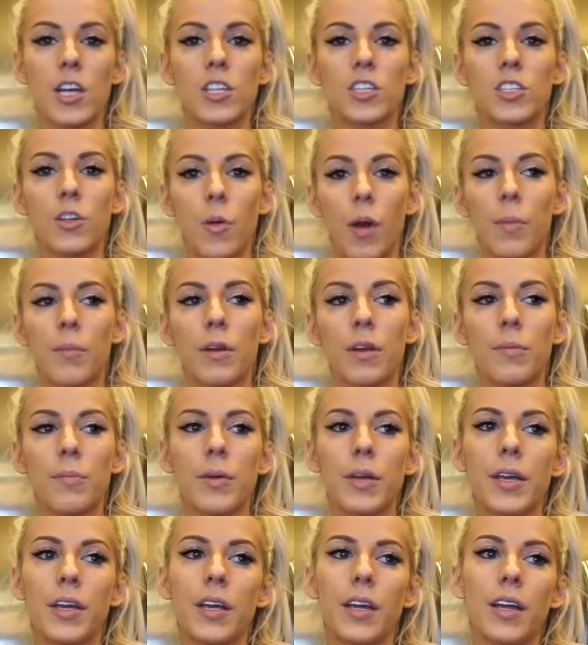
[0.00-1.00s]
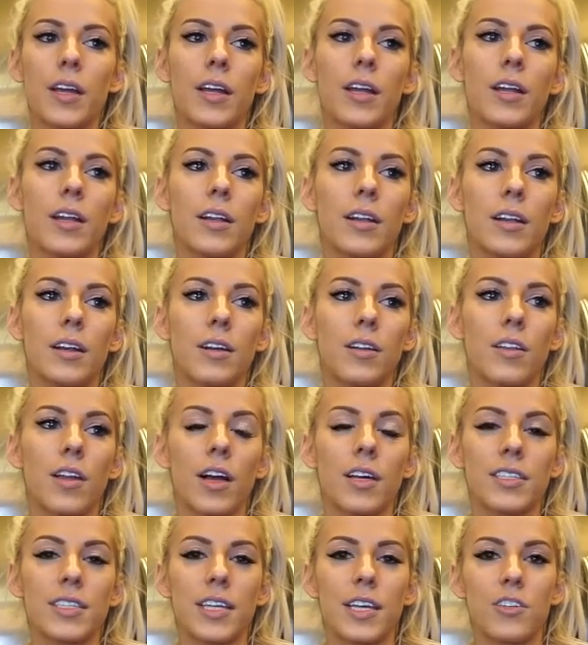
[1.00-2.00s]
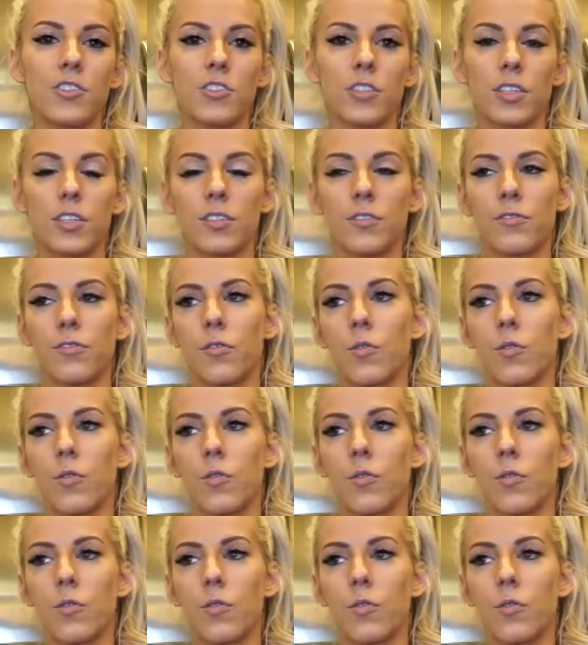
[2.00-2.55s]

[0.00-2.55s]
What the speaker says: So I'm gonna be in Los Angeles